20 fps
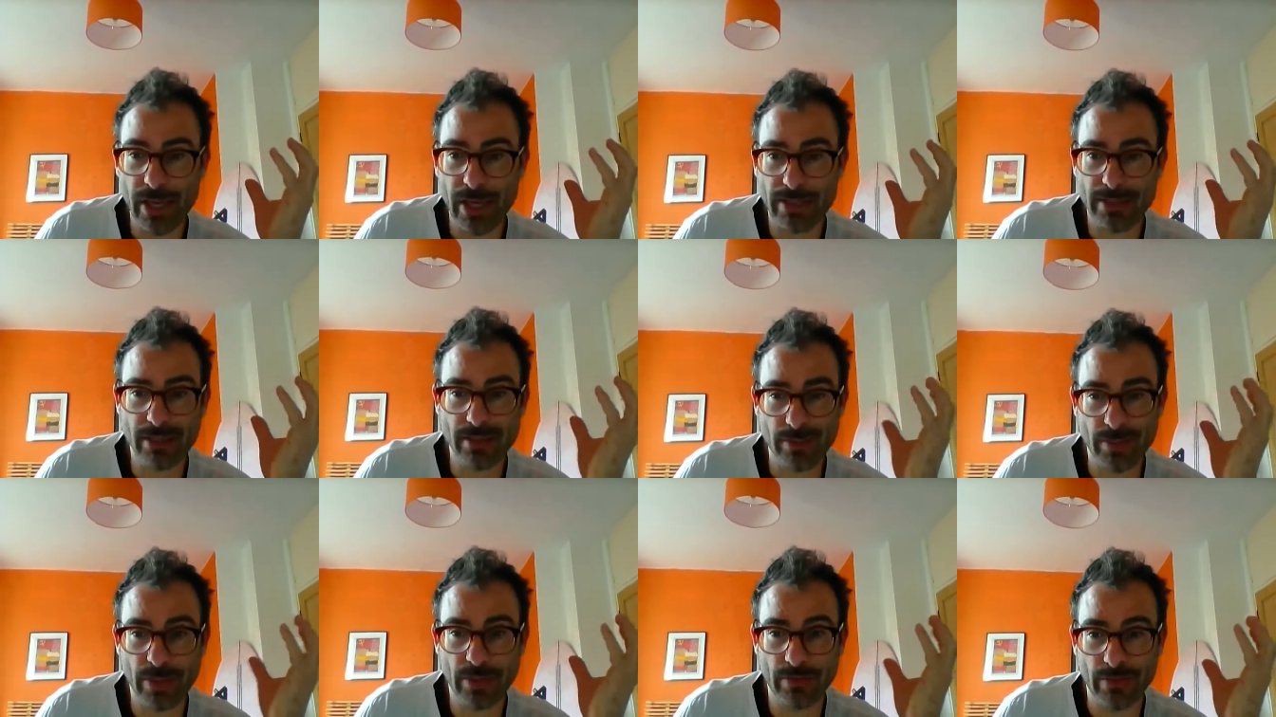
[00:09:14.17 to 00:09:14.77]
Act
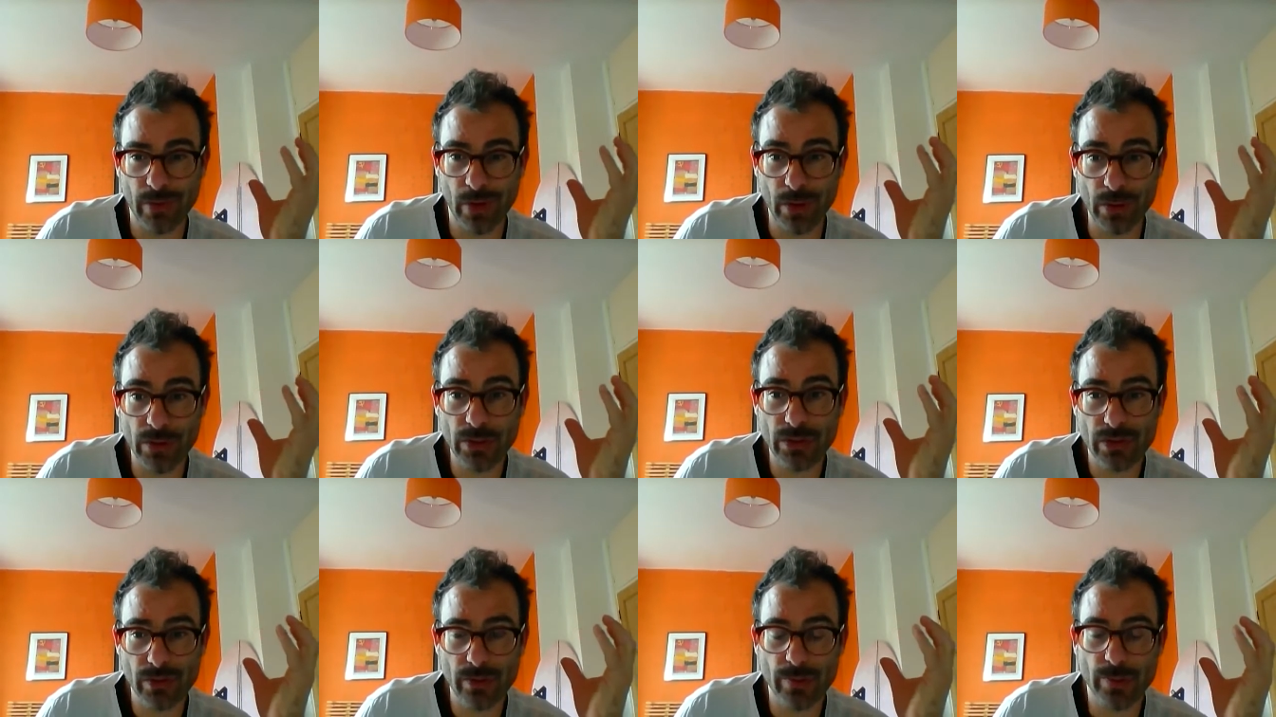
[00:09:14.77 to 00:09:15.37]
has been
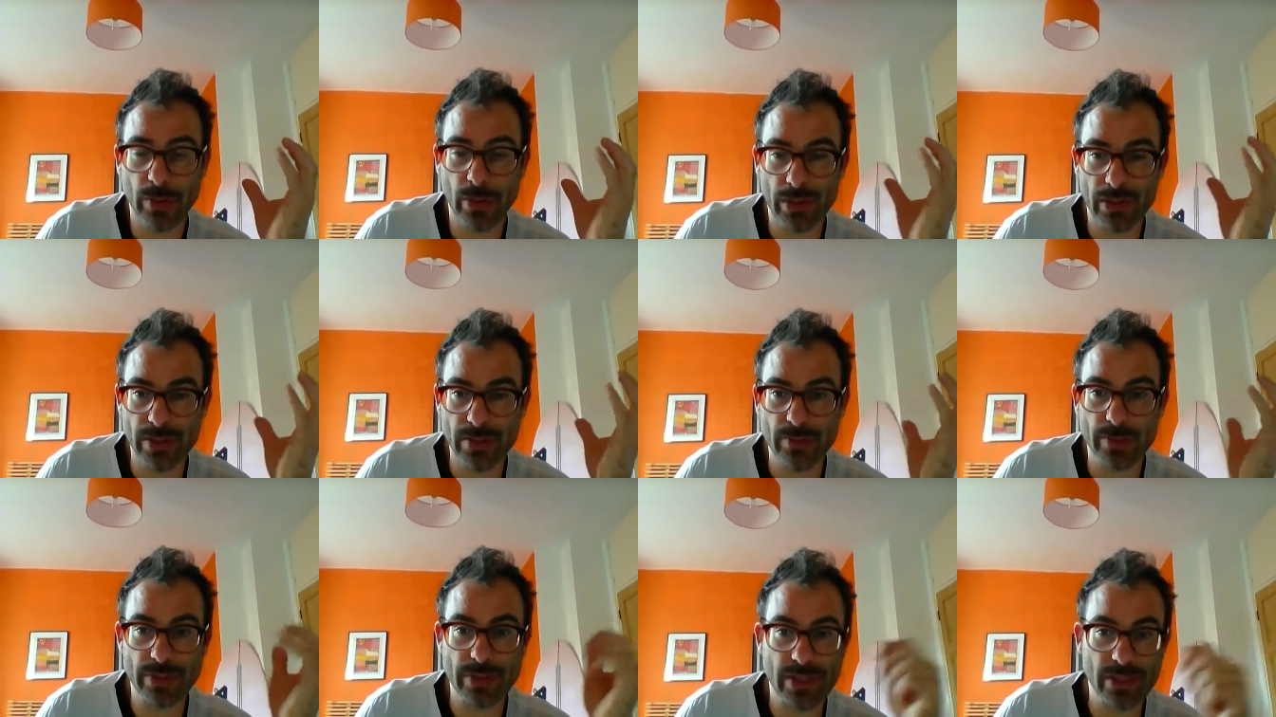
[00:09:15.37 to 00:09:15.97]
invoked by
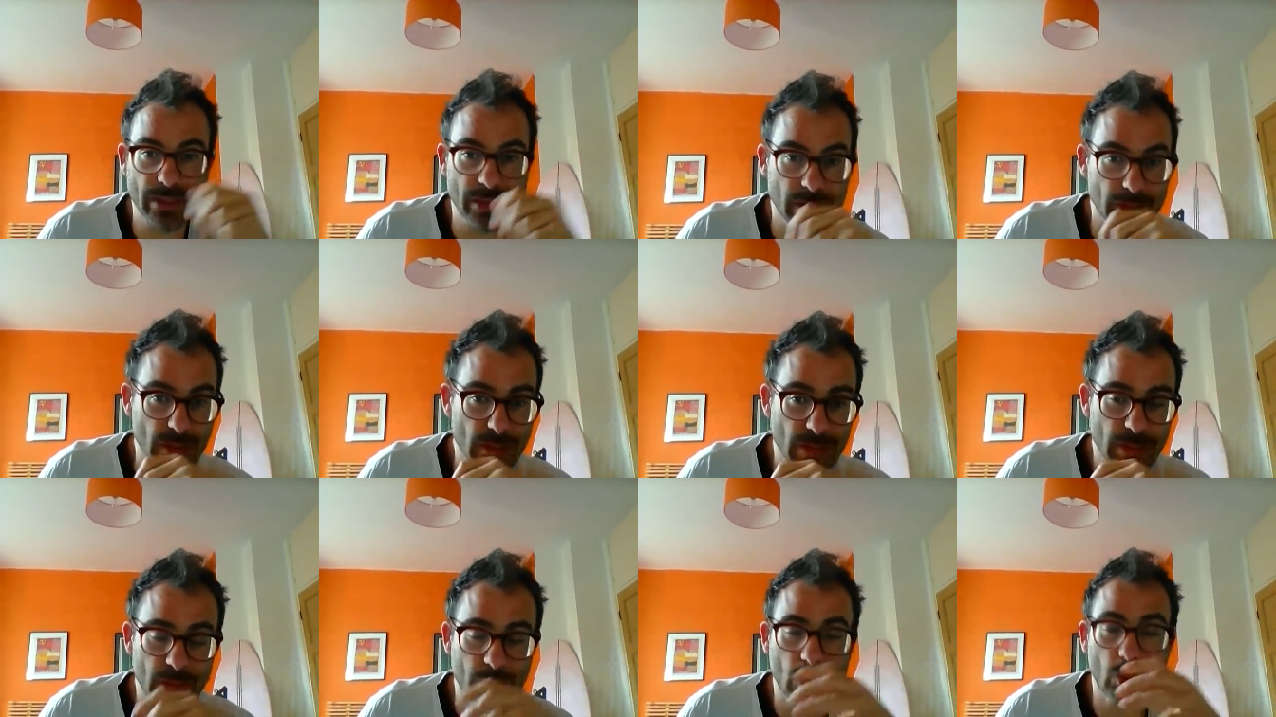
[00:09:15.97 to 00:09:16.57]
this petition,
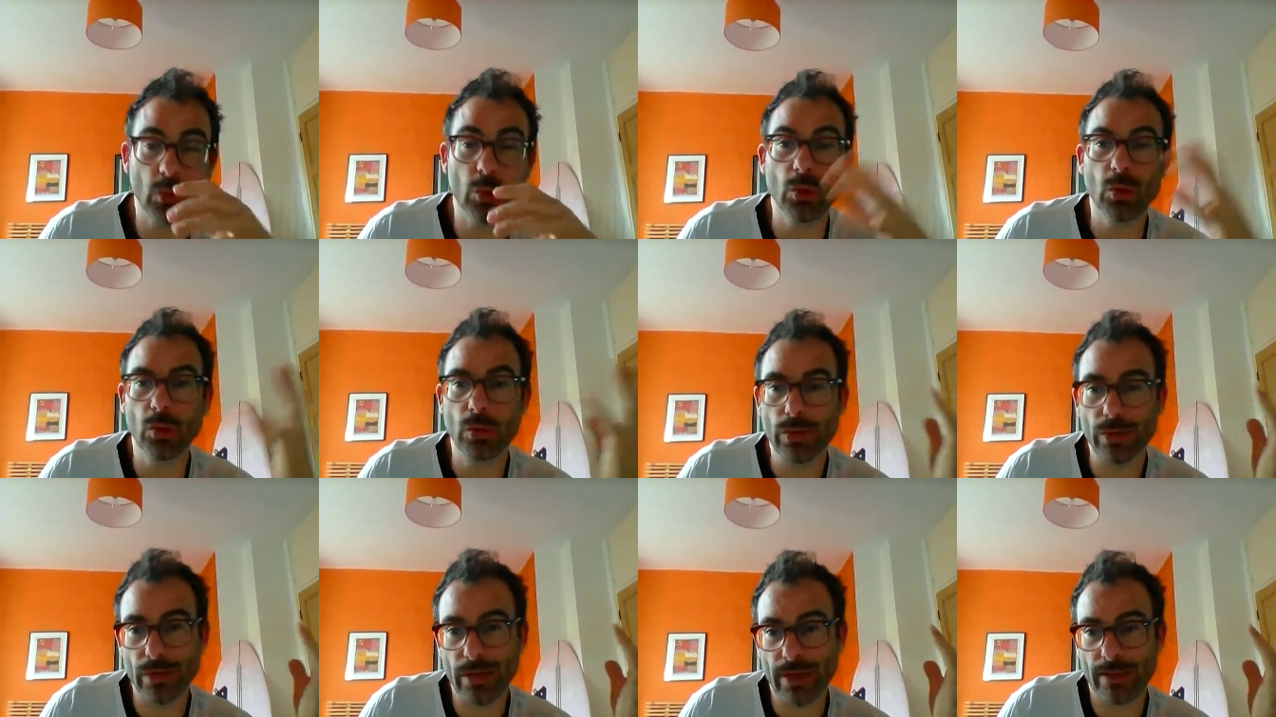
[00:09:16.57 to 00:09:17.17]

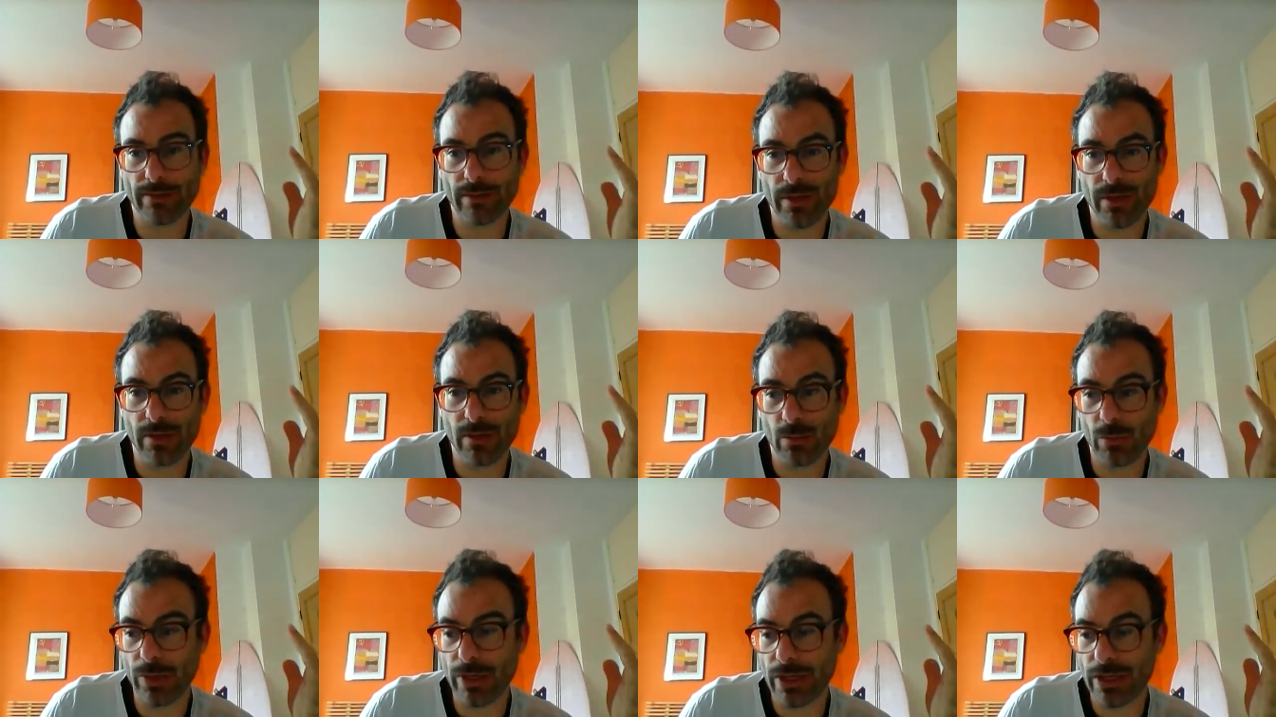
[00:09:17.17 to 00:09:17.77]
or you have it
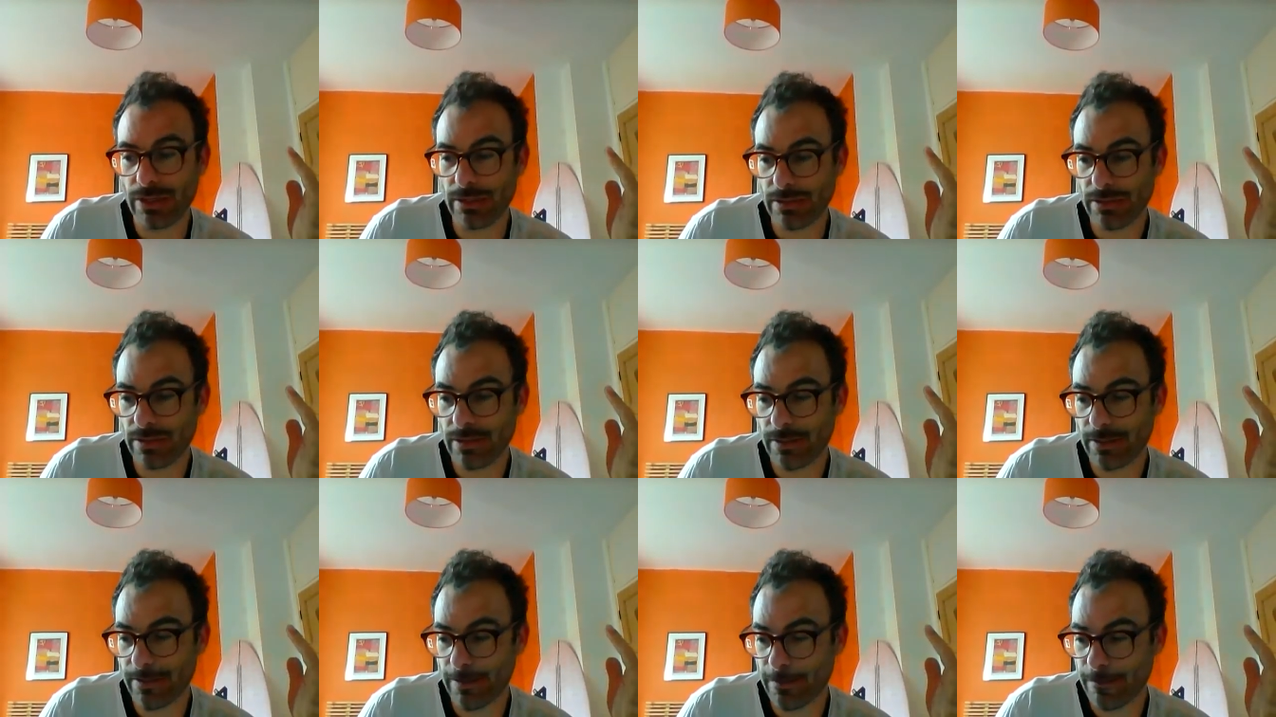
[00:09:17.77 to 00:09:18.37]
when
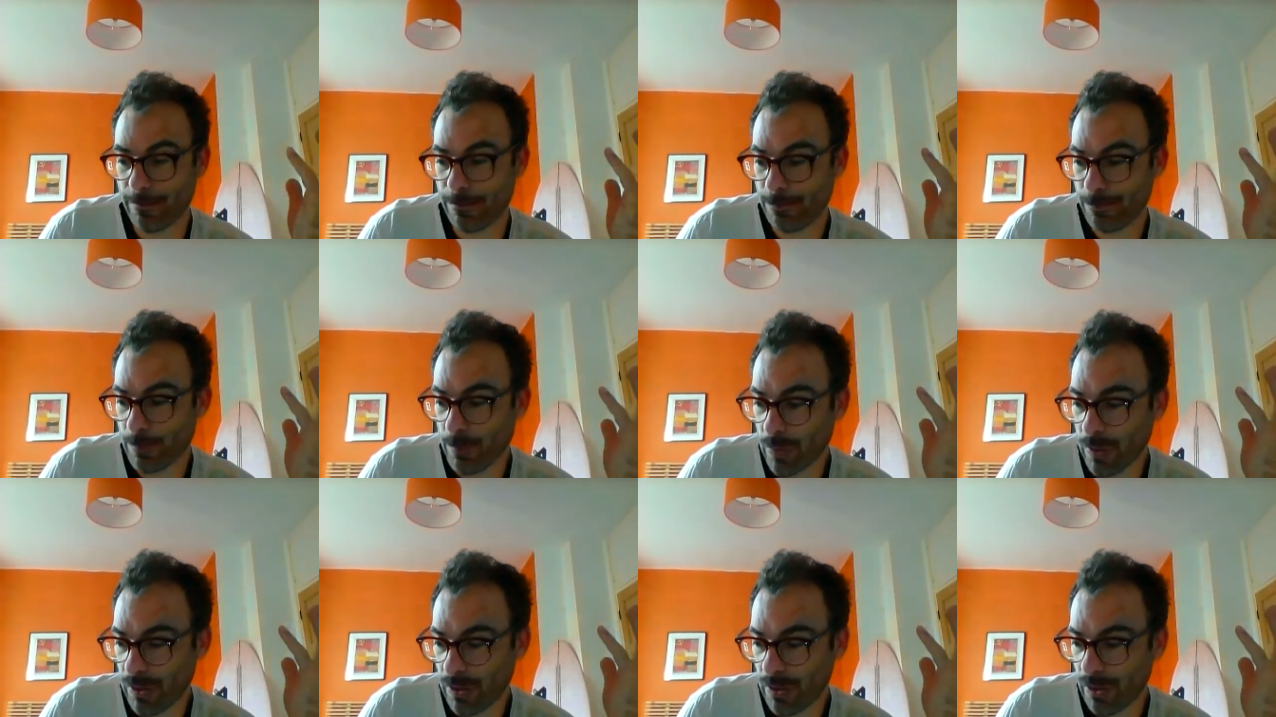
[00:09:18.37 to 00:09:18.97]
an
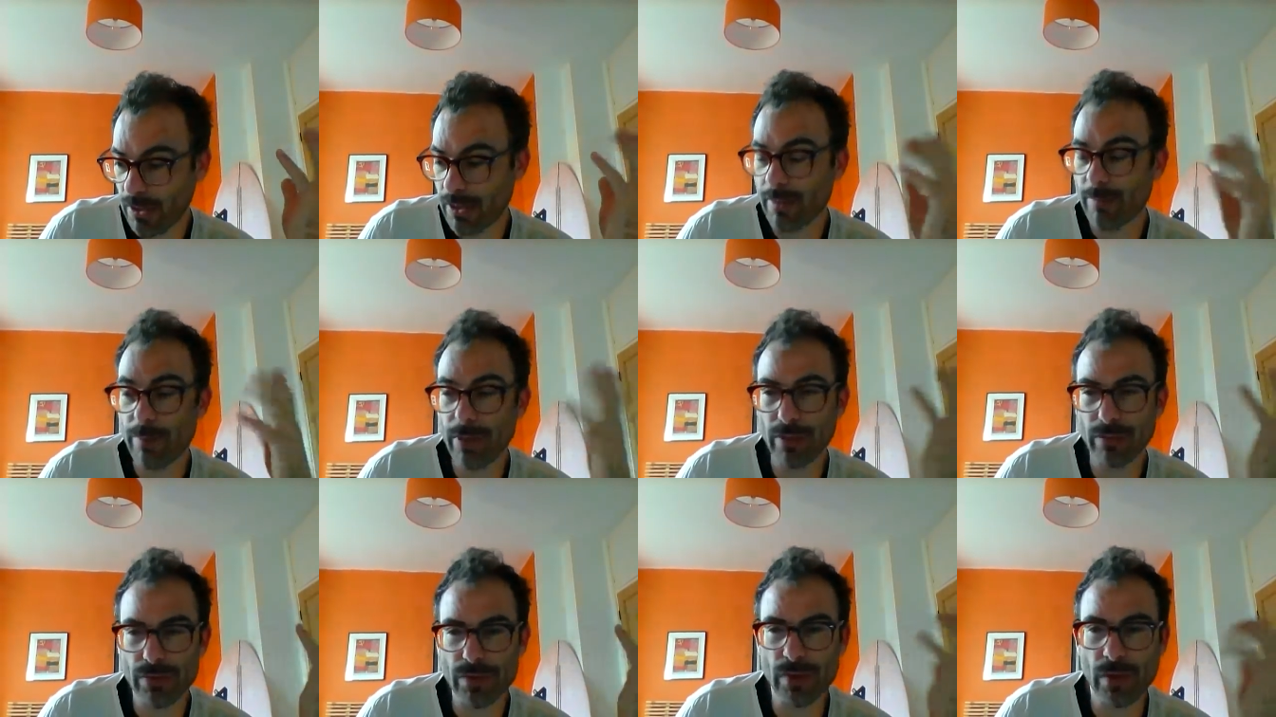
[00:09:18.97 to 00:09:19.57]

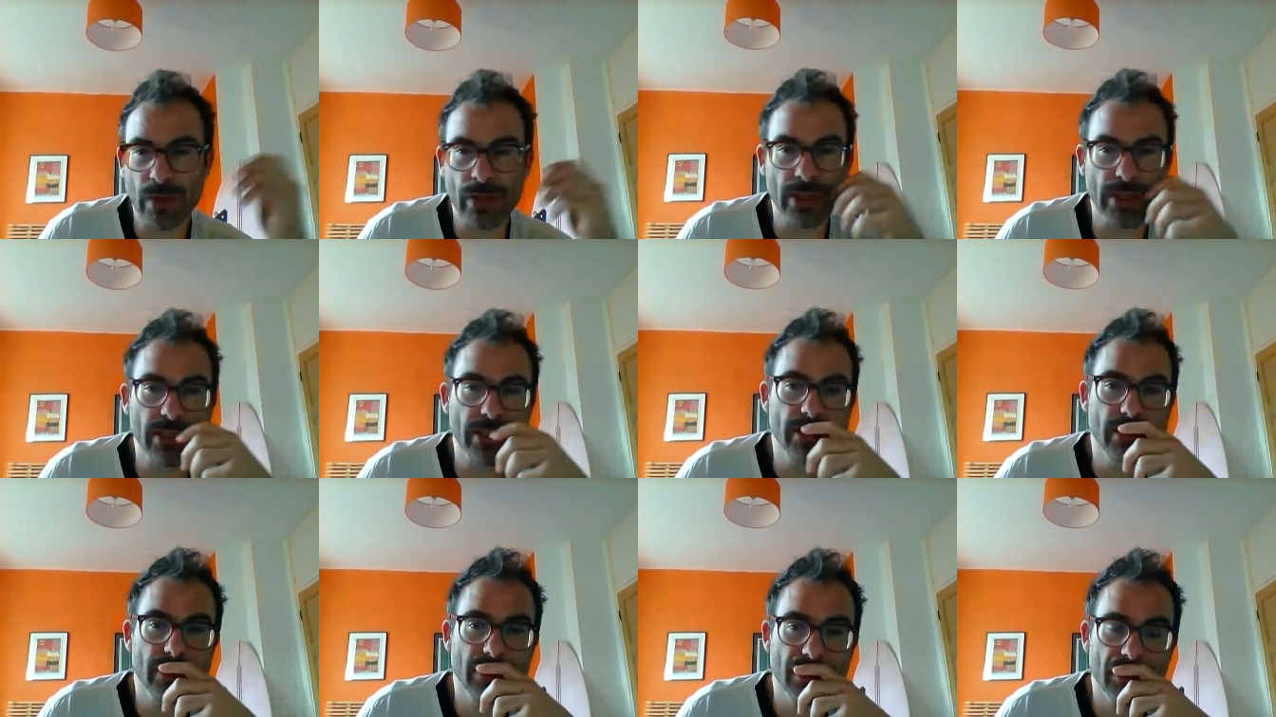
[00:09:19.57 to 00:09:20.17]
MP
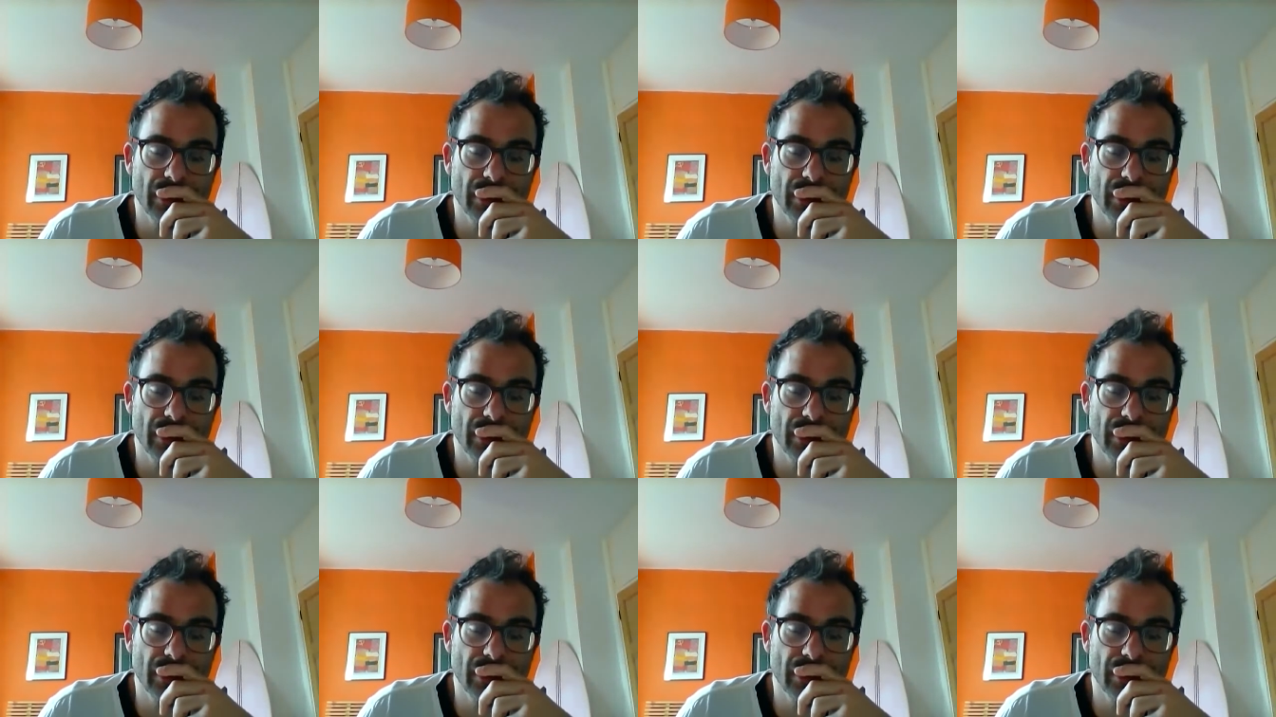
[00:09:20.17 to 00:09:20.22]
resigns.